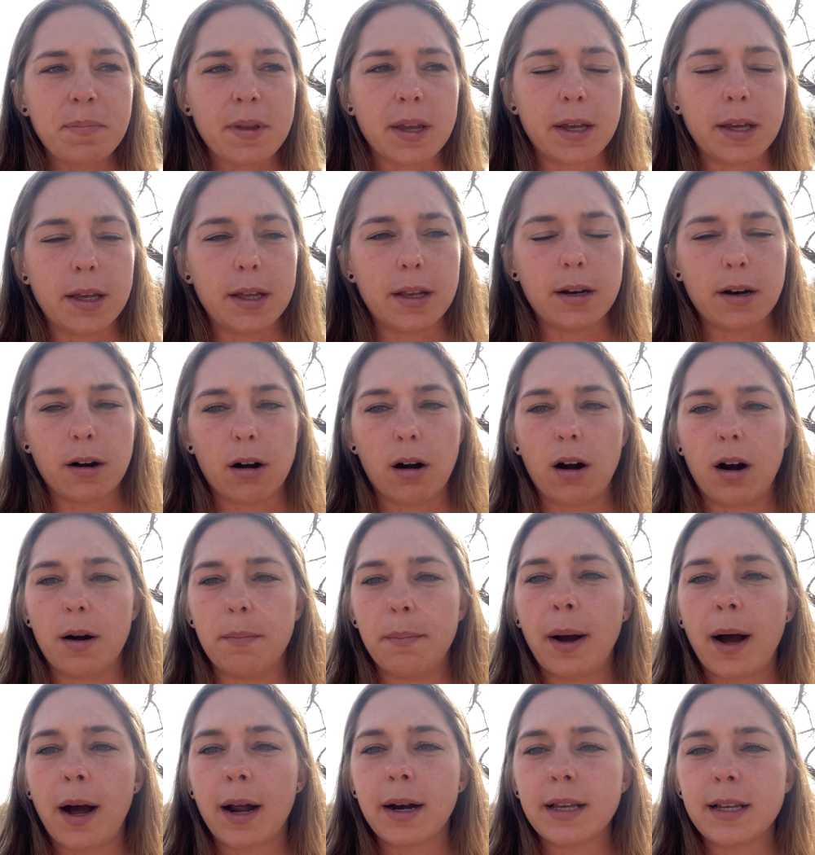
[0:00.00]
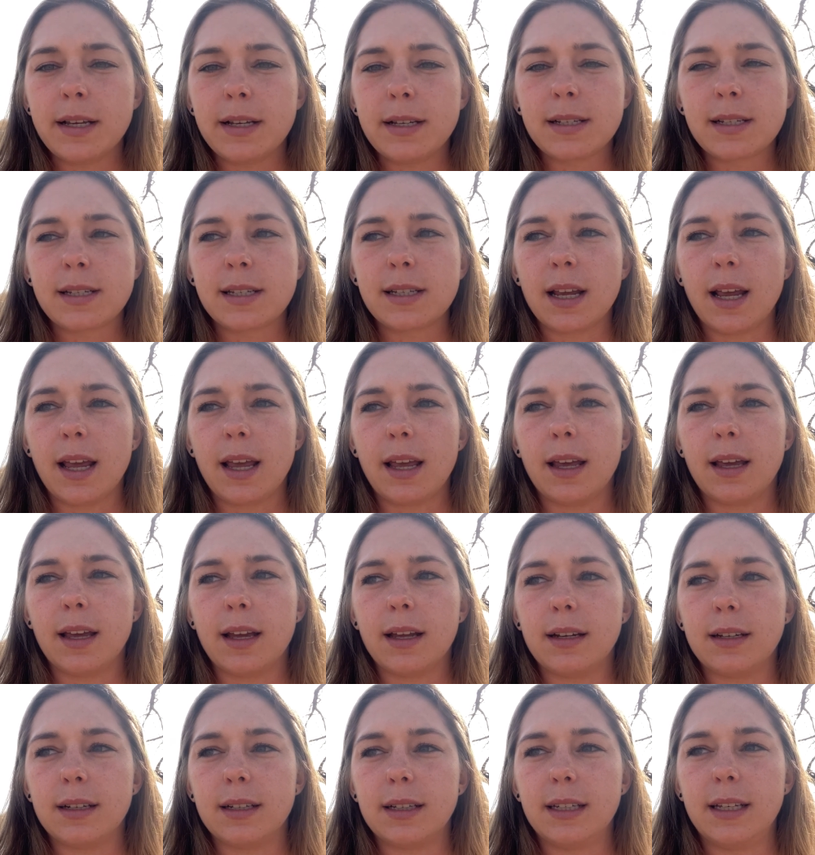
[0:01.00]
in our bodies
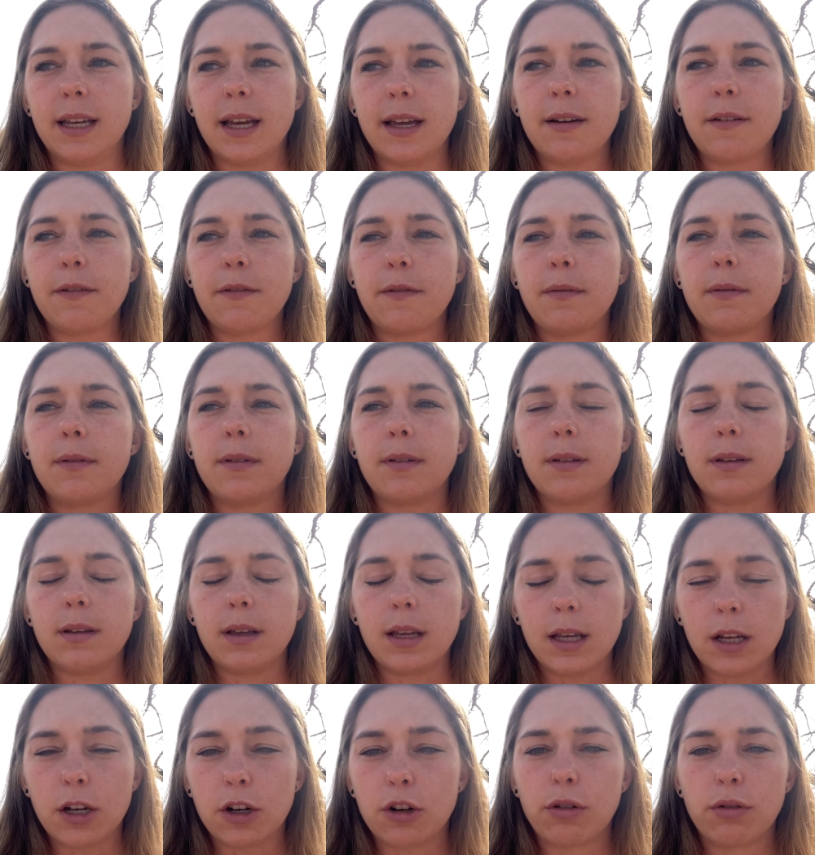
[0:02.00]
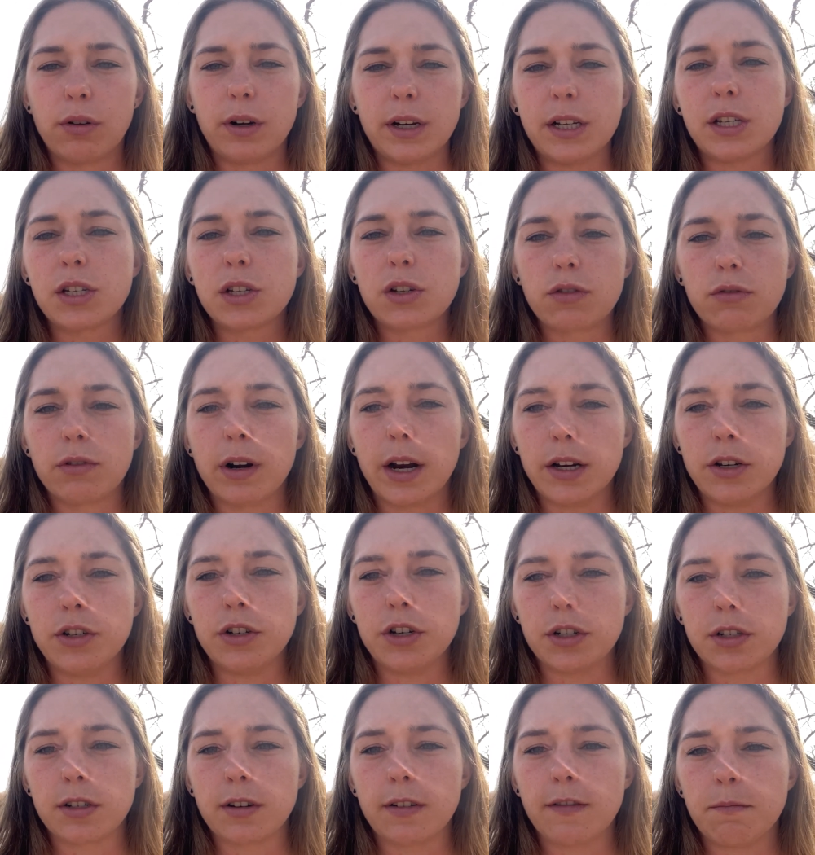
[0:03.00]
and get increased
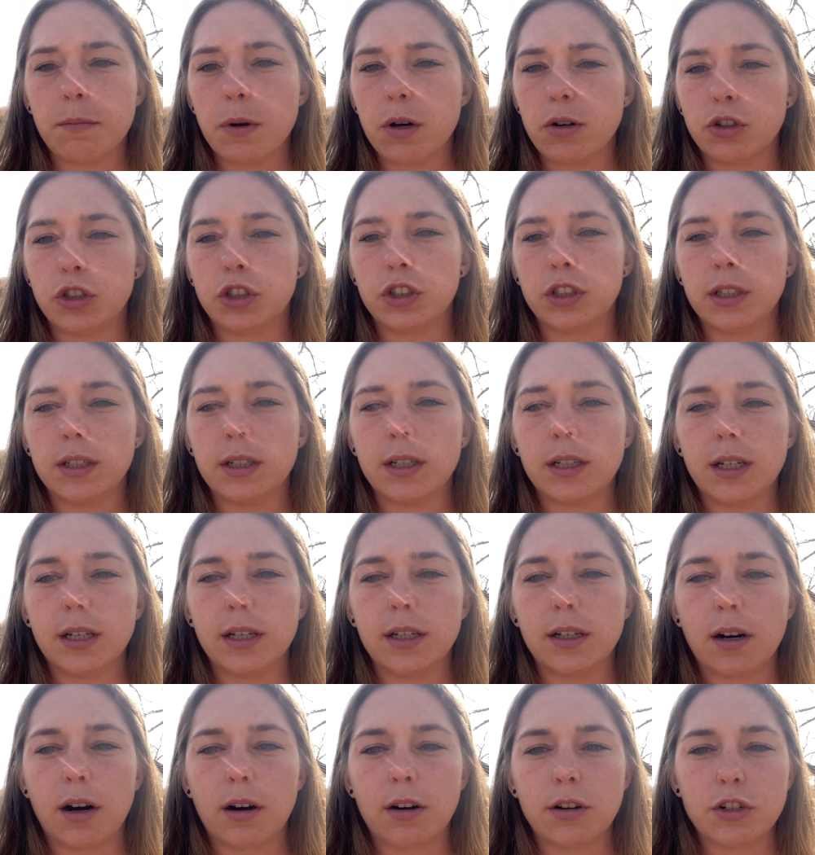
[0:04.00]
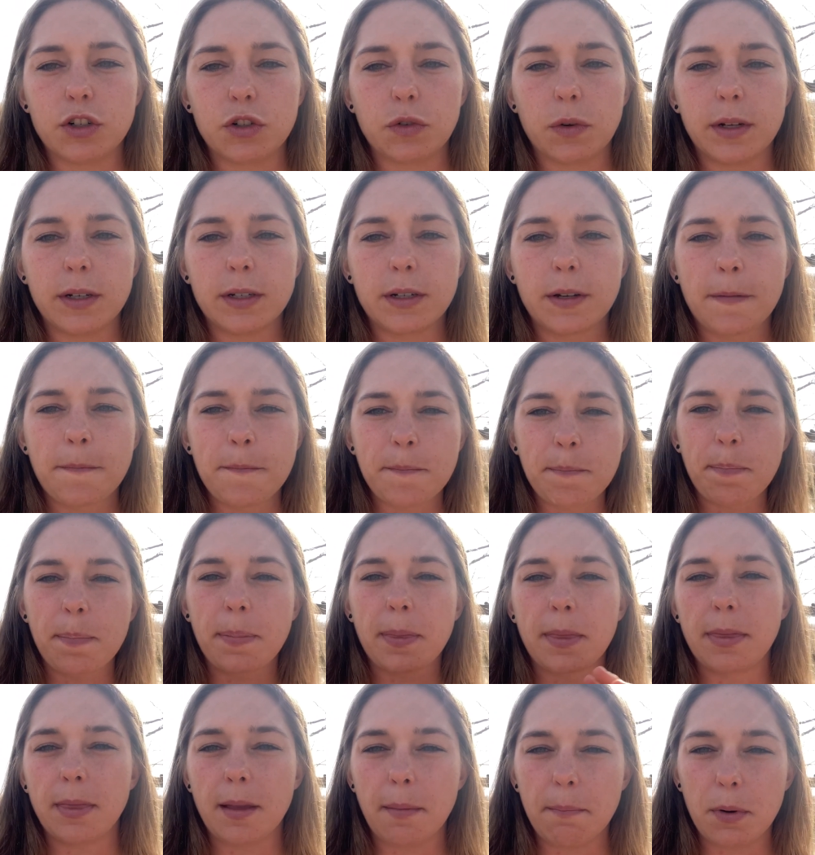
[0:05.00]
ranges of motion in our joint,
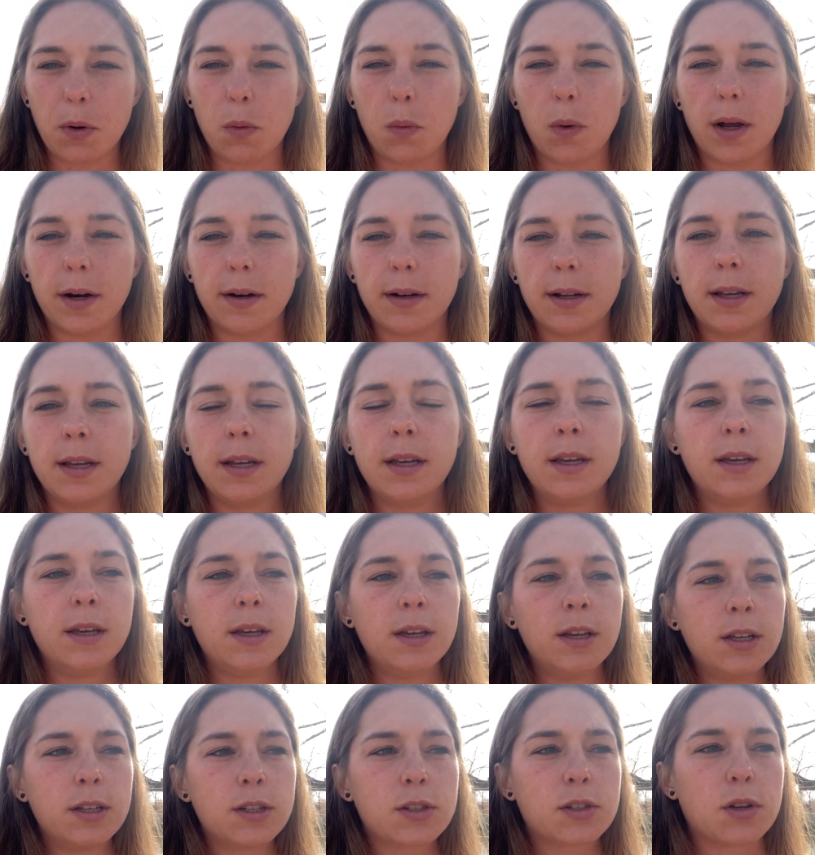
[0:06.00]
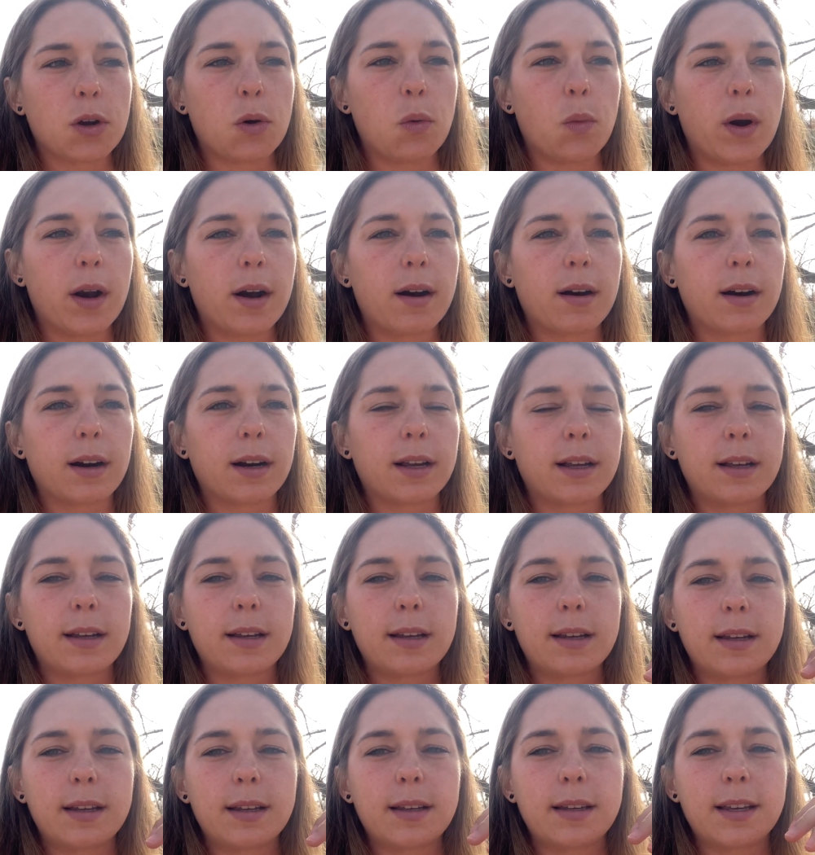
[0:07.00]
number one. So where
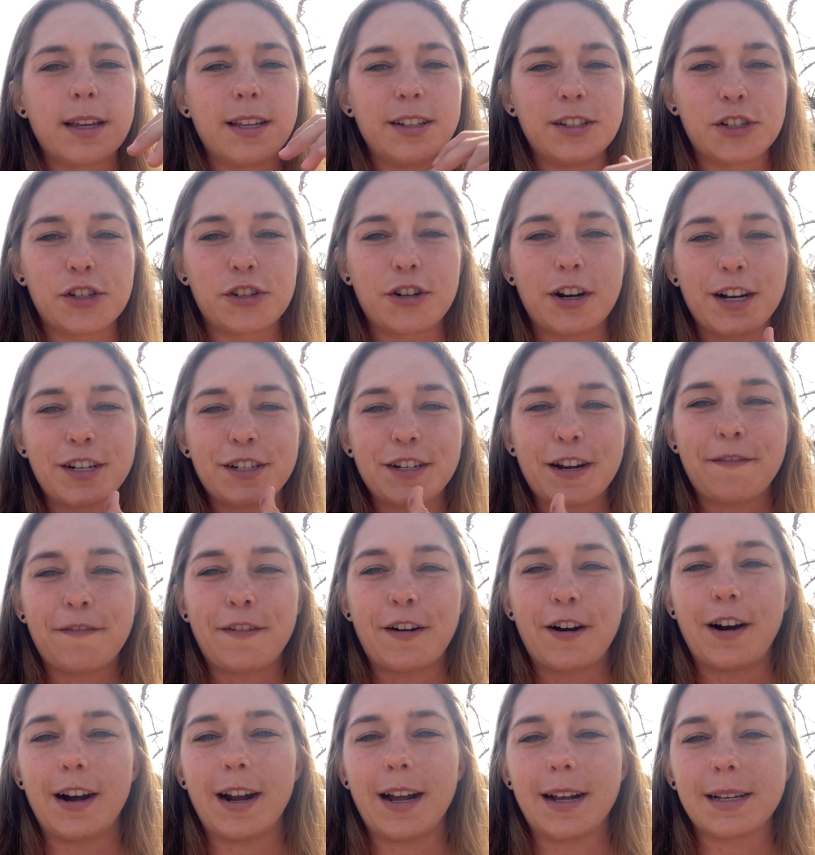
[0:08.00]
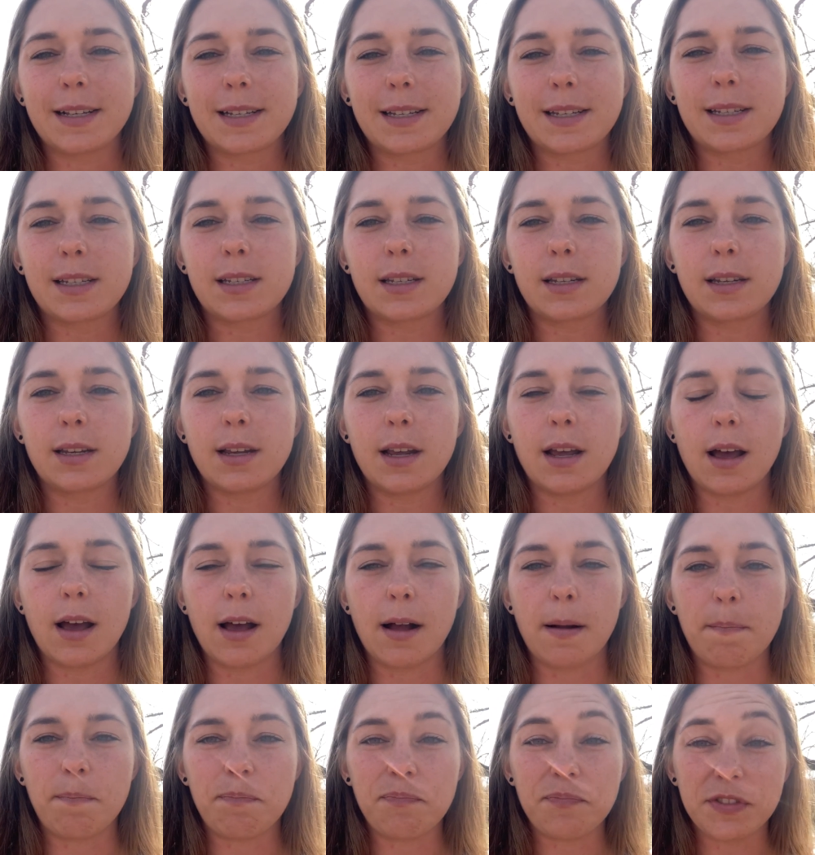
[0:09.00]
Kinstretch
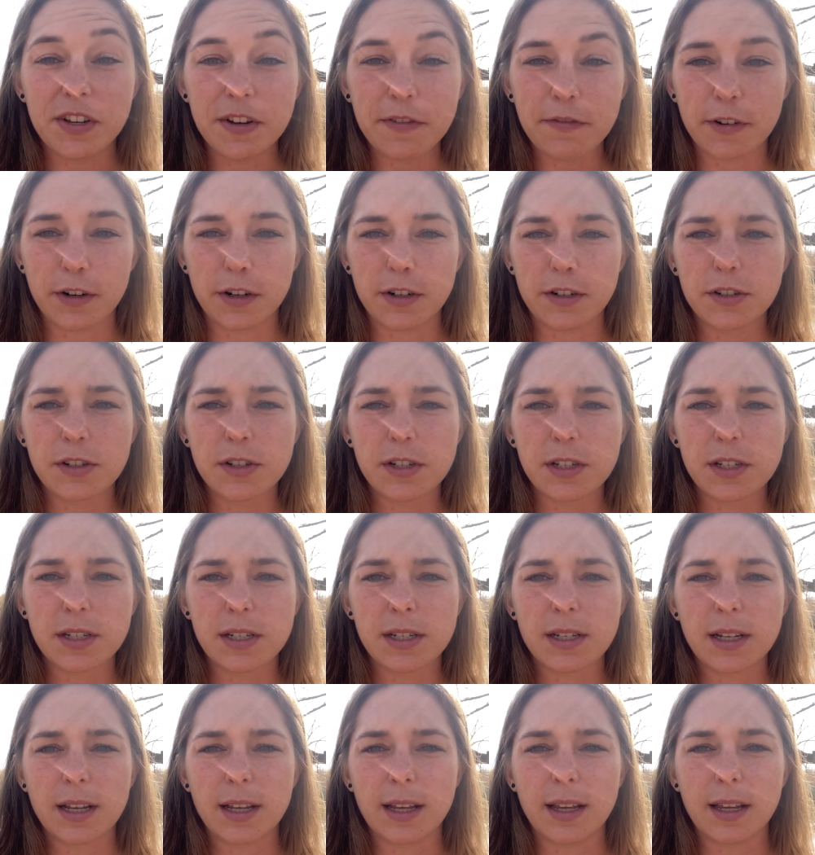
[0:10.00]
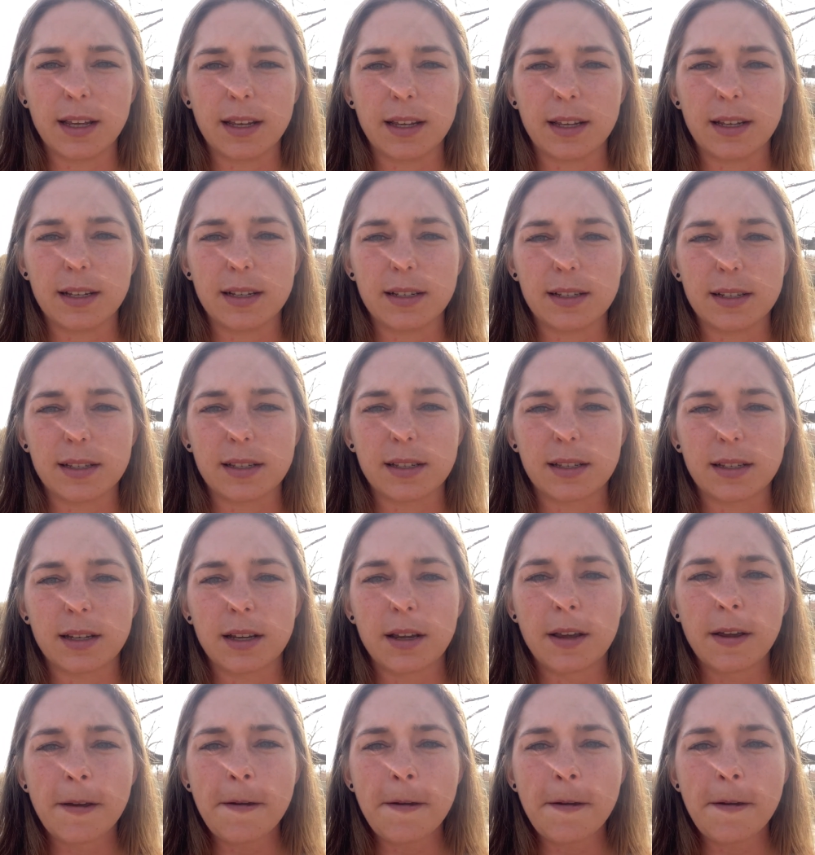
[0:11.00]
FRS differs is